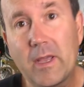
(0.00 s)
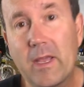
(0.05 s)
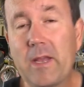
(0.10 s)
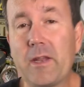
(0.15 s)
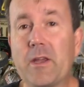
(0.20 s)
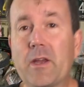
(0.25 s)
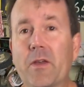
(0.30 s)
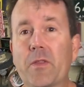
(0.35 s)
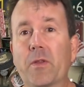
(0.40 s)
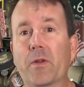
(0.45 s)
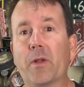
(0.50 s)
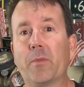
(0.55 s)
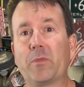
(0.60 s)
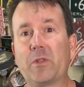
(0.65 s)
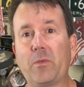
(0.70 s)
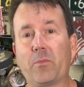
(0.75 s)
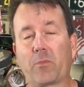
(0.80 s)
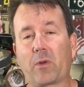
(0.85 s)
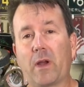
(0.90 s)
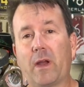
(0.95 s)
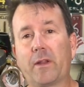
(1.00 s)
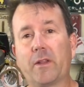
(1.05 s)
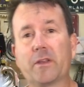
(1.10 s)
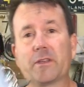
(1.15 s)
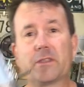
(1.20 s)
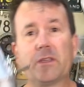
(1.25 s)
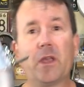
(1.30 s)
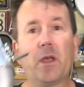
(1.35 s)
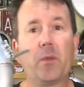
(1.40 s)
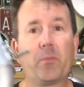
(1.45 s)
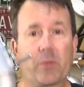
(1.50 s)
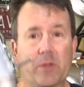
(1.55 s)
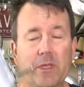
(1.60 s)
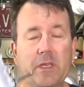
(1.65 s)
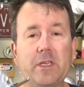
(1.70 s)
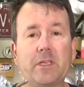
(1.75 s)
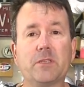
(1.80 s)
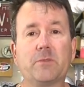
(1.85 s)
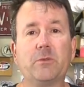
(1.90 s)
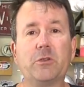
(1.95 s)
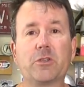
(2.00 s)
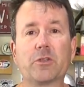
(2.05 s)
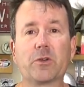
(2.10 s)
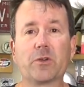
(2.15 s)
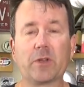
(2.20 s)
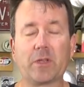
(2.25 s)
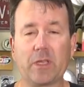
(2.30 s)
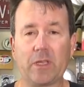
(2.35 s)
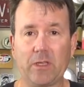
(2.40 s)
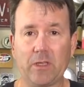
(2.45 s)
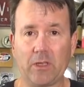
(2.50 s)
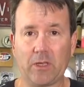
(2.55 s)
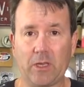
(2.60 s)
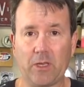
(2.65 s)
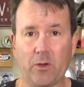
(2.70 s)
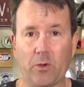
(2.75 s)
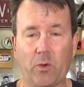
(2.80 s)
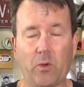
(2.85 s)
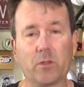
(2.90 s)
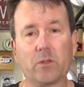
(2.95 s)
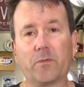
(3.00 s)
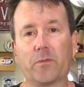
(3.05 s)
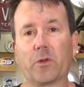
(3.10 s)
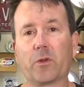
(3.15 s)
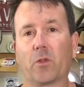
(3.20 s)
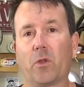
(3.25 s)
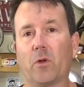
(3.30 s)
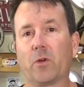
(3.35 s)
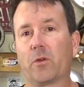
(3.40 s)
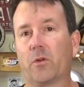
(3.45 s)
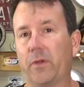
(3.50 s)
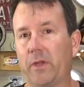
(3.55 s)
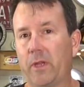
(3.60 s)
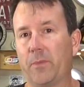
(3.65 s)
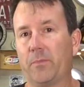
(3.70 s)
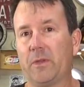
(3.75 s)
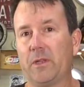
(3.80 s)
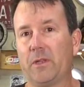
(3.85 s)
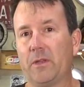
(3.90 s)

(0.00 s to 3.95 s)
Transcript: any other Empi products, please be sure to get a hold of your local Empi